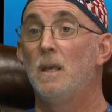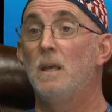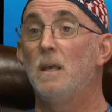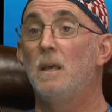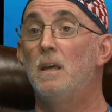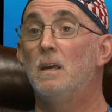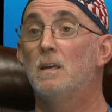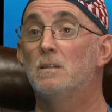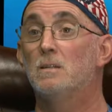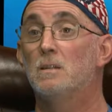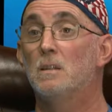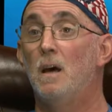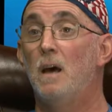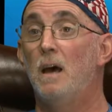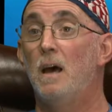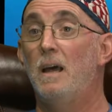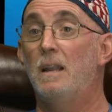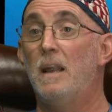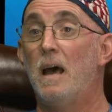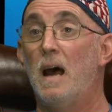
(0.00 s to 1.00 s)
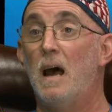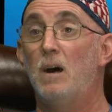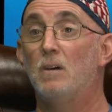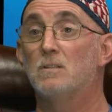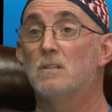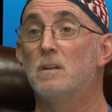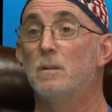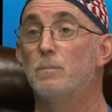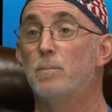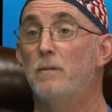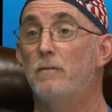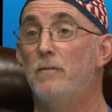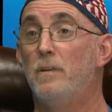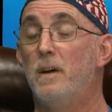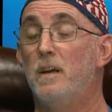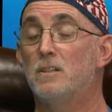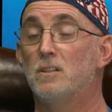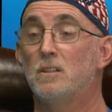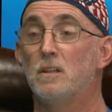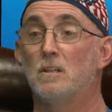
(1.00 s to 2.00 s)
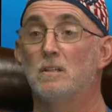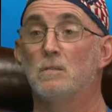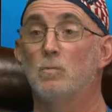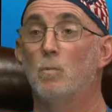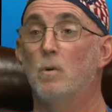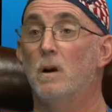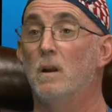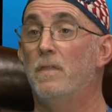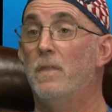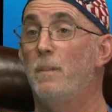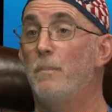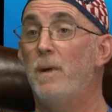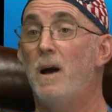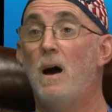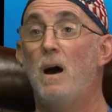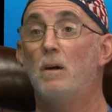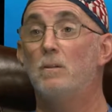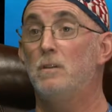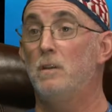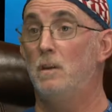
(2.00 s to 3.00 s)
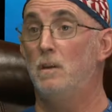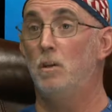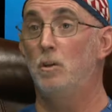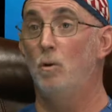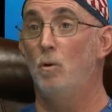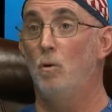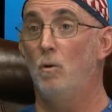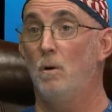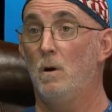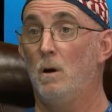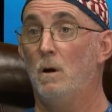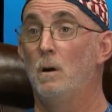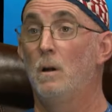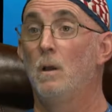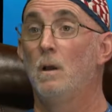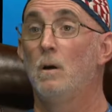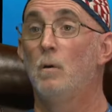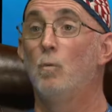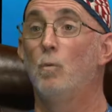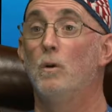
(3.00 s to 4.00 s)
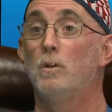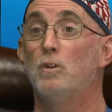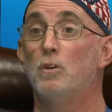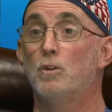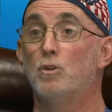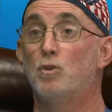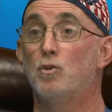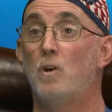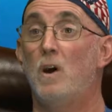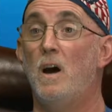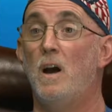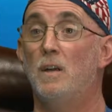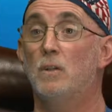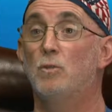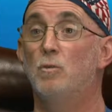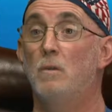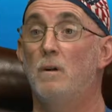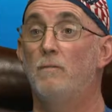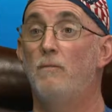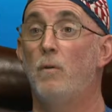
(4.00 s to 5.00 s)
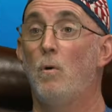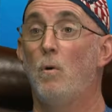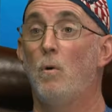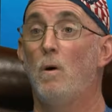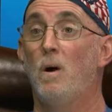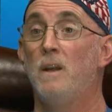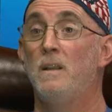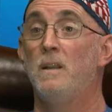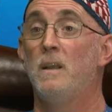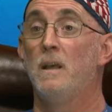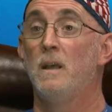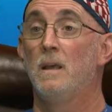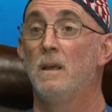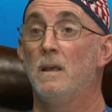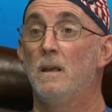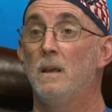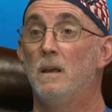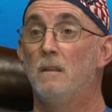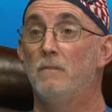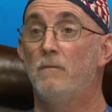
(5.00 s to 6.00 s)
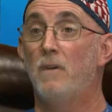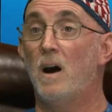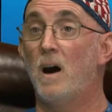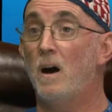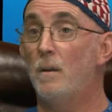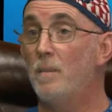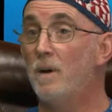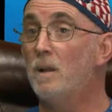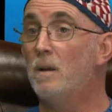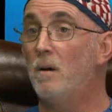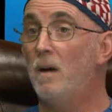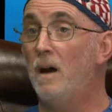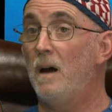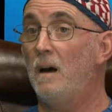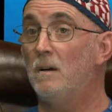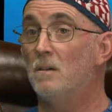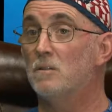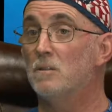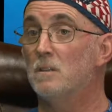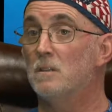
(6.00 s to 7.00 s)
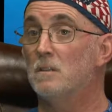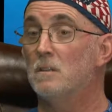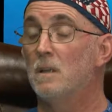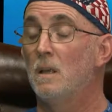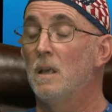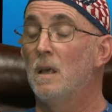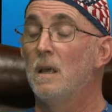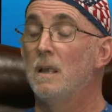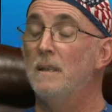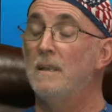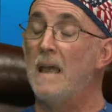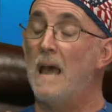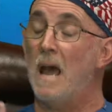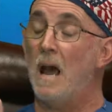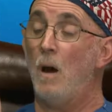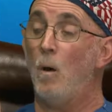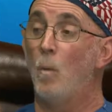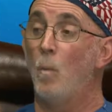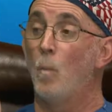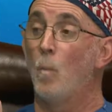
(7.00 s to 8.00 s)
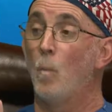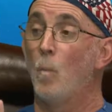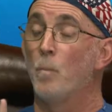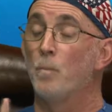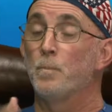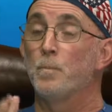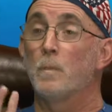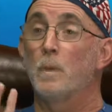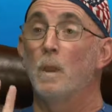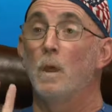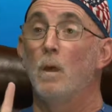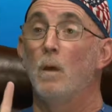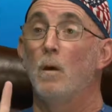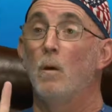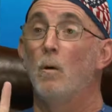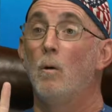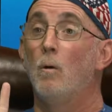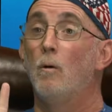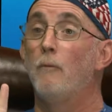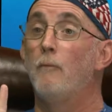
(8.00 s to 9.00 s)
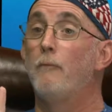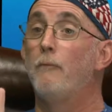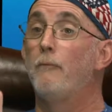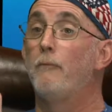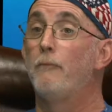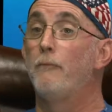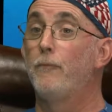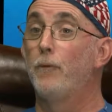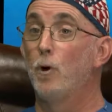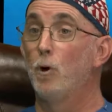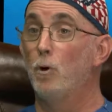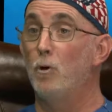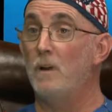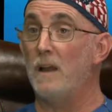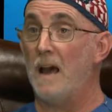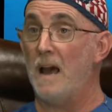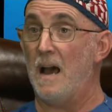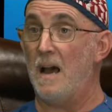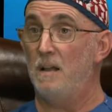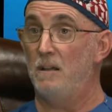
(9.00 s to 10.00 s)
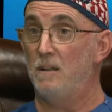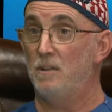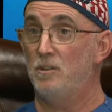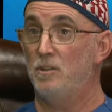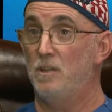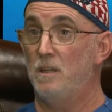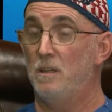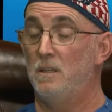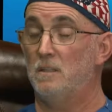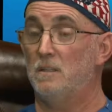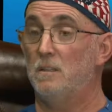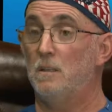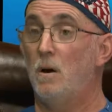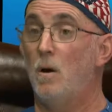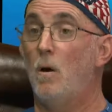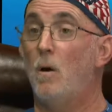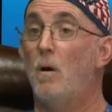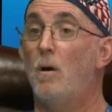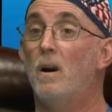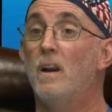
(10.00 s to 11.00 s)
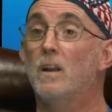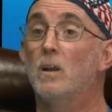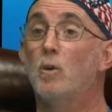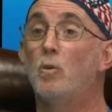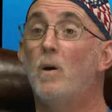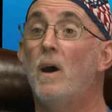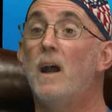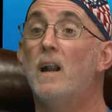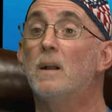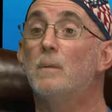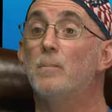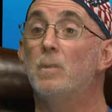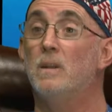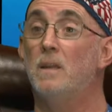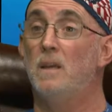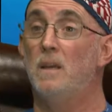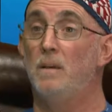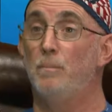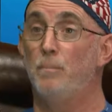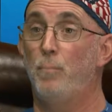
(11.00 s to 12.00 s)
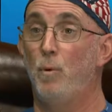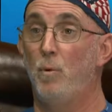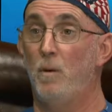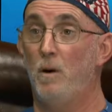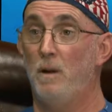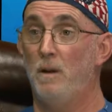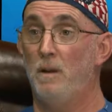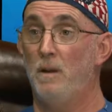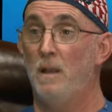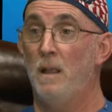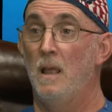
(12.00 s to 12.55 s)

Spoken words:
is an ounce of prevention's worth a pound of cure when you're trying to avoid environmental allergies. Now, food allergies are incredibly important,